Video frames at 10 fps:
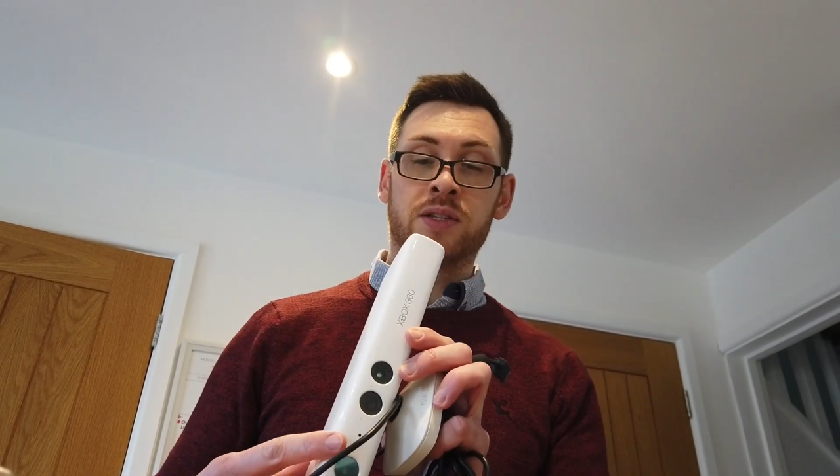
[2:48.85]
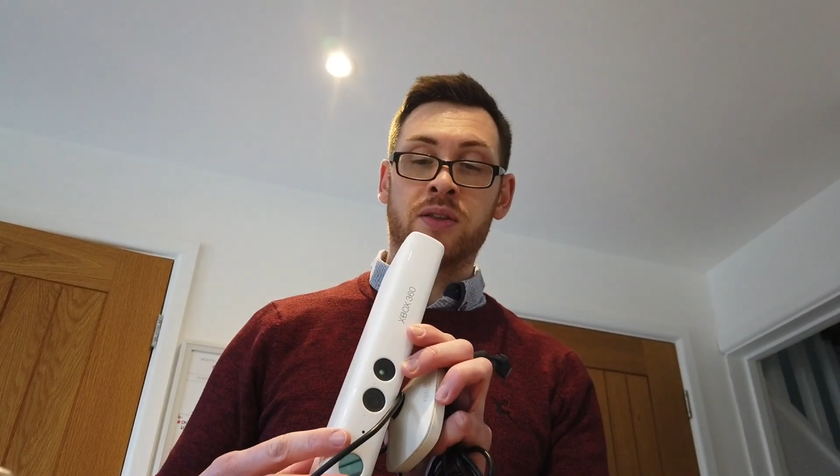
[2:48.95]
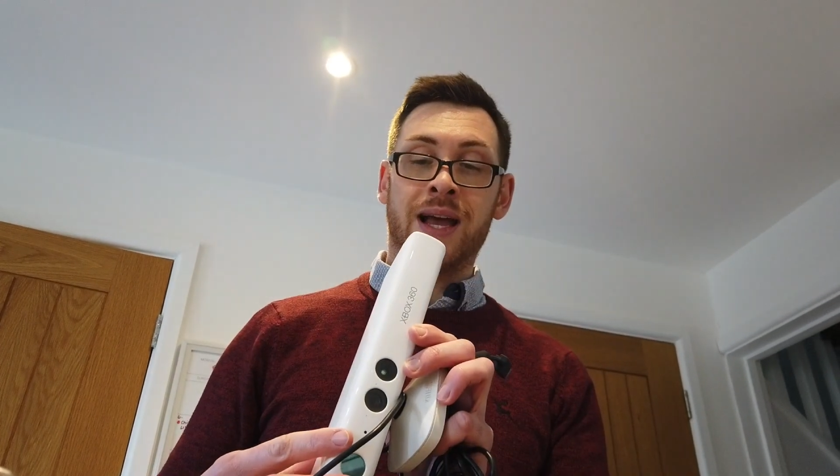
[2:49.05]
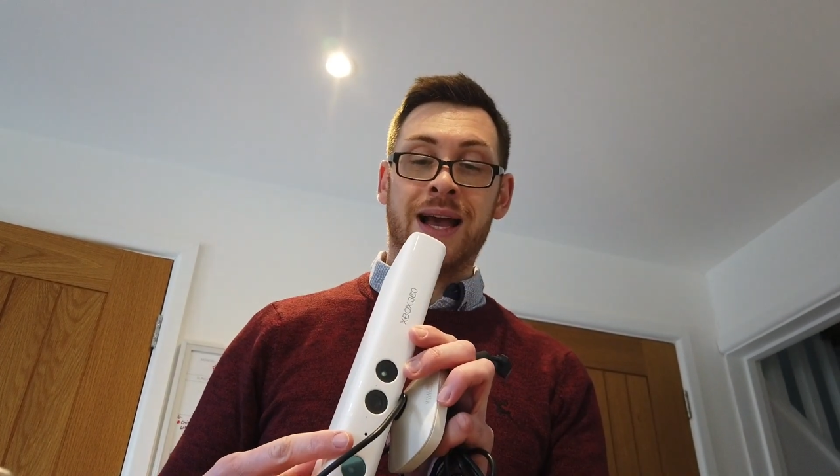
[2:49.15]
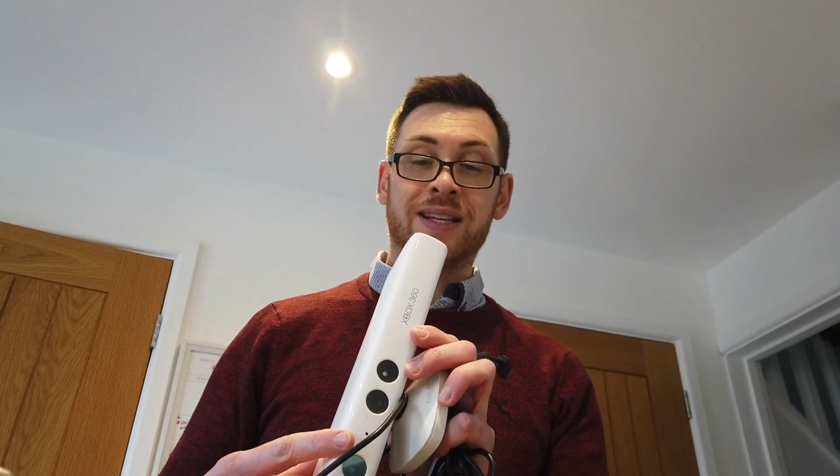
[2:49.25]

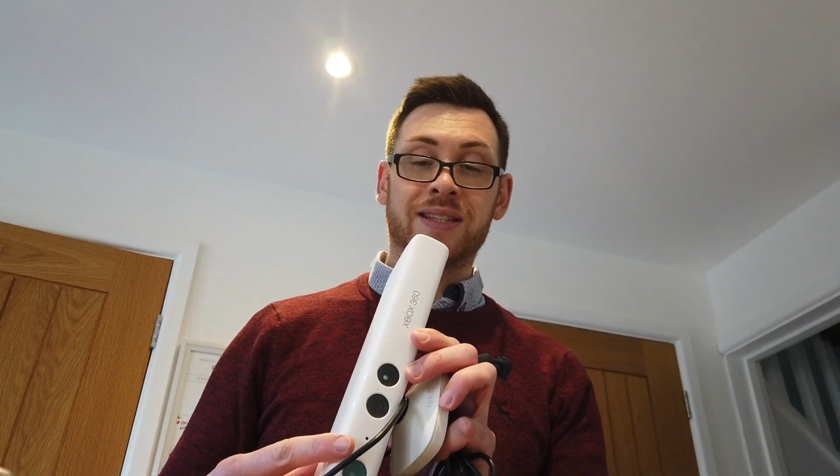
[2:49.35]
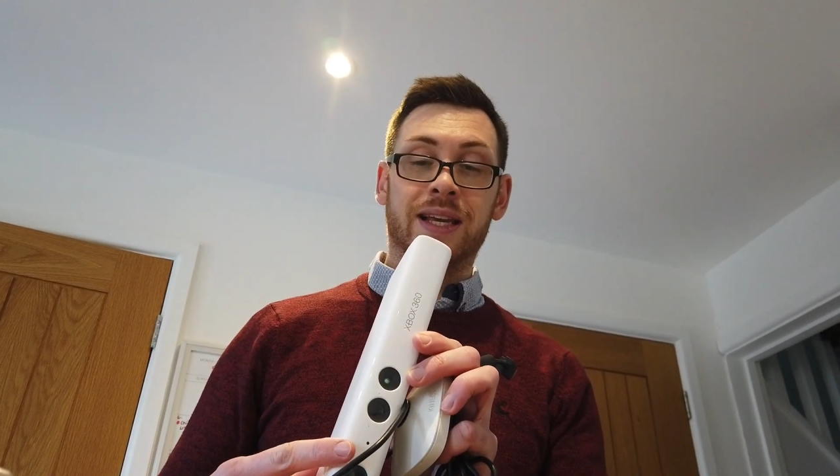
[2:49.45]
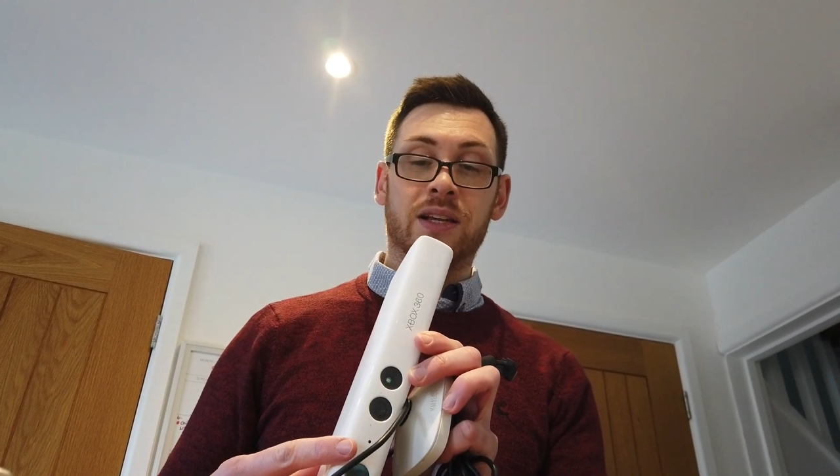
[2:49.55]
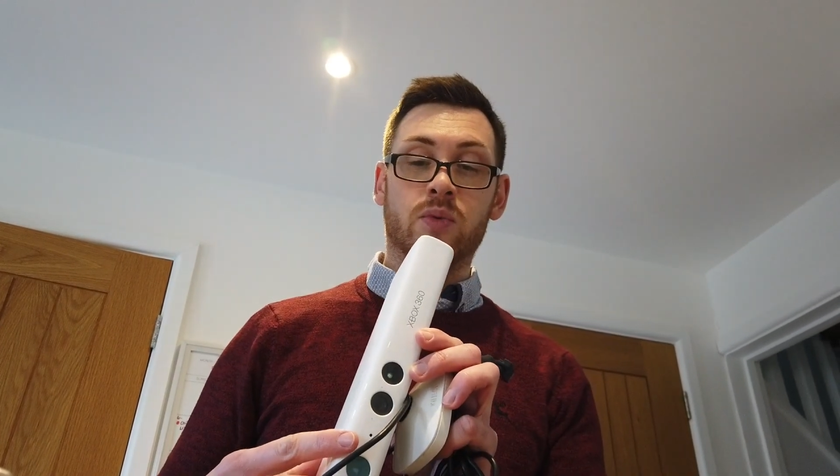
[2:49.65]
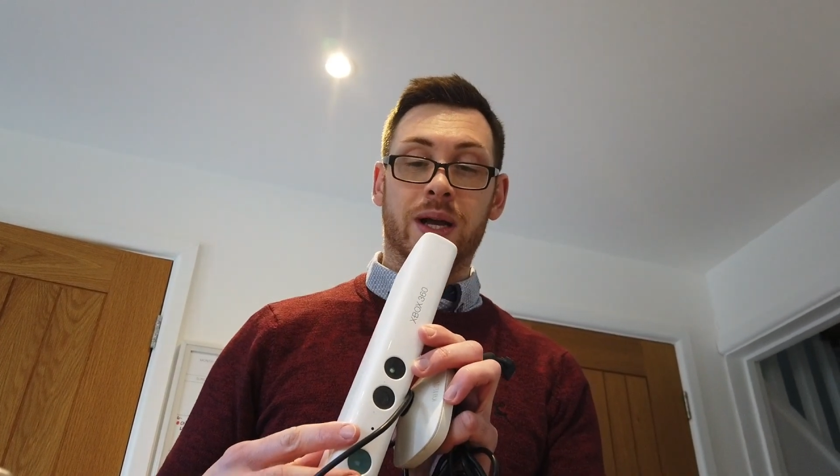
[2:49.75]
so that has
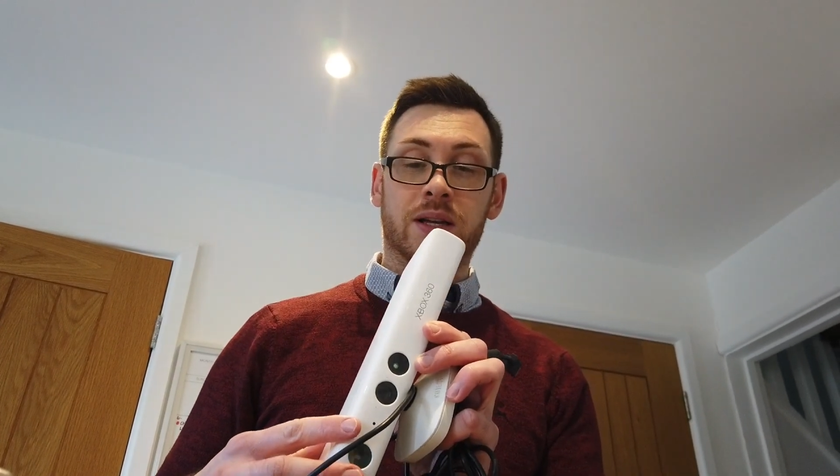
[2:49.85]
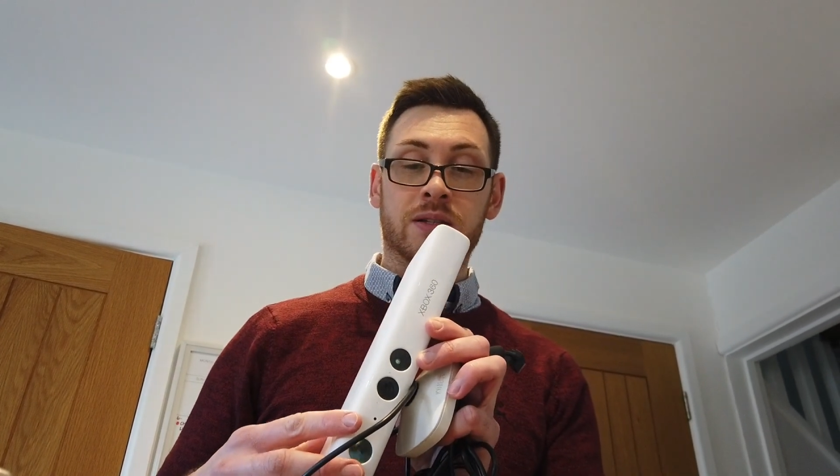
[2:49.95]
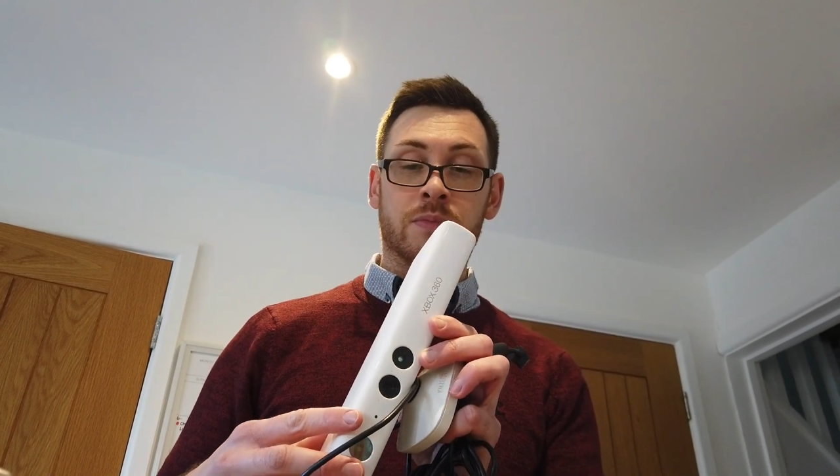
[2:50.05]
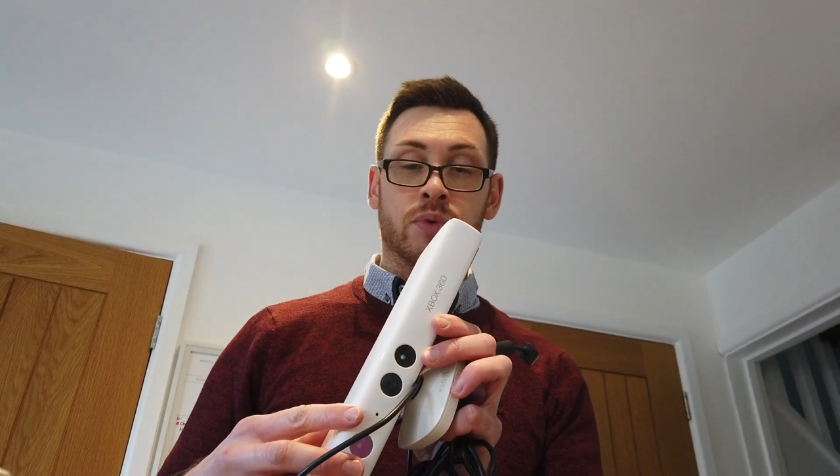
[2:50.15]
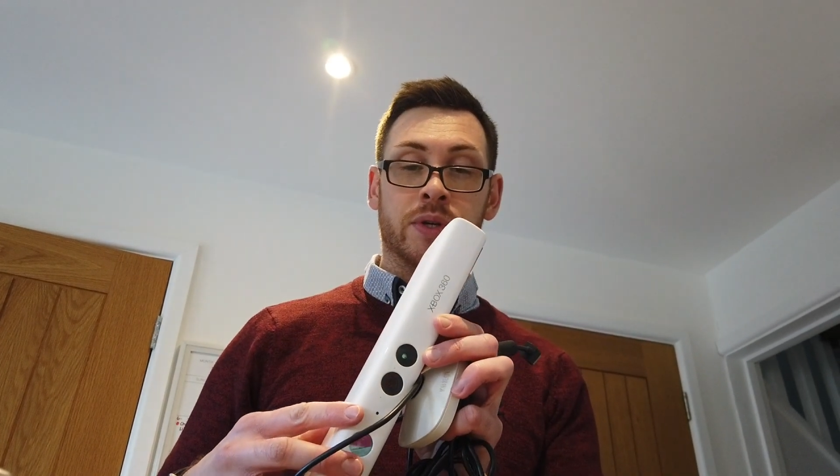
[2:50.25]
taken a whack
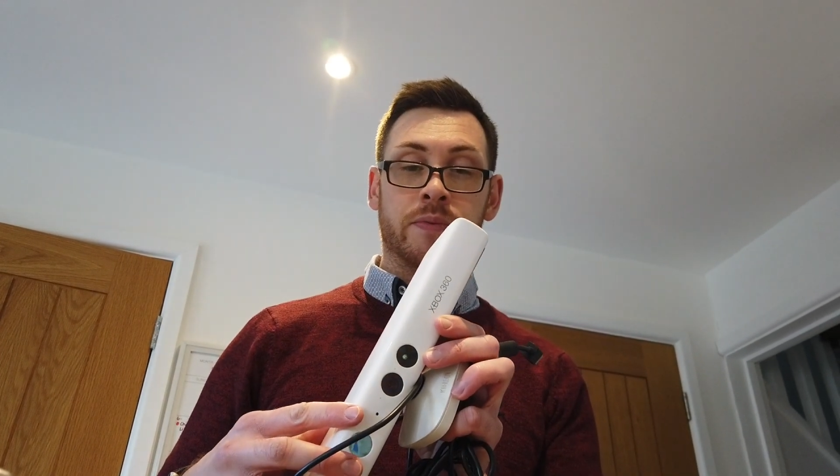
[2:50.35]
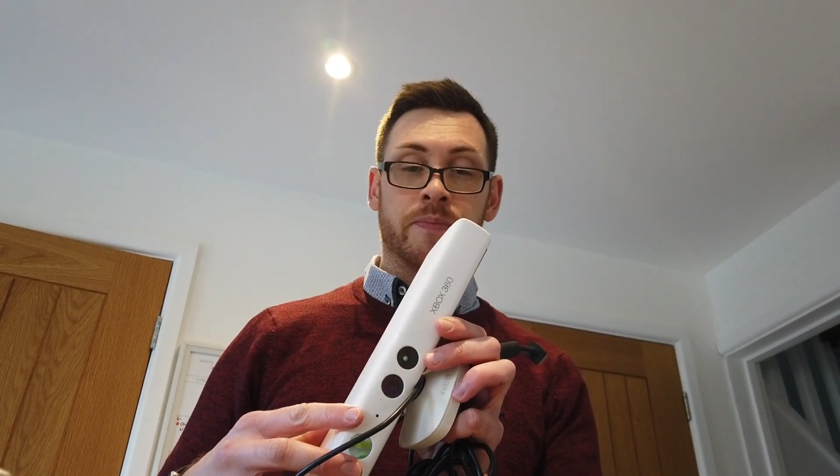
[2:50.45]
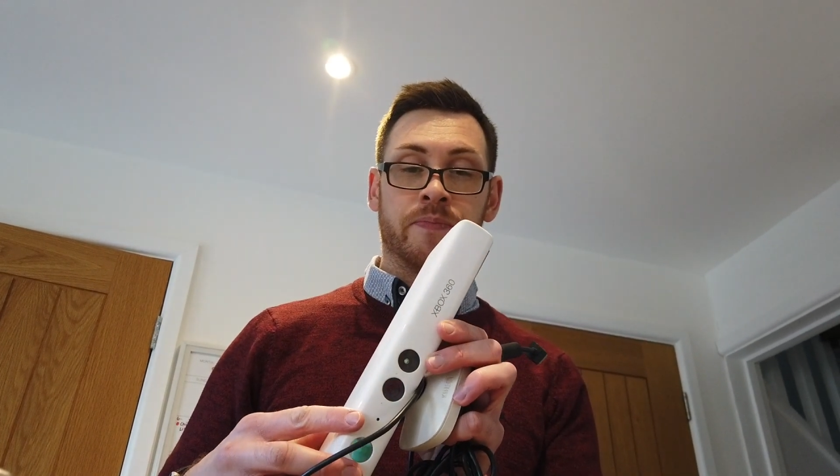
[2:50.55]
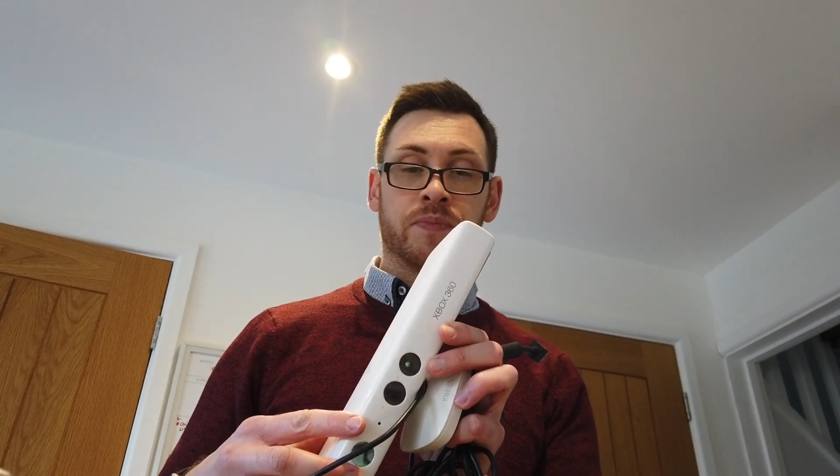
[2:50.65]
at some point.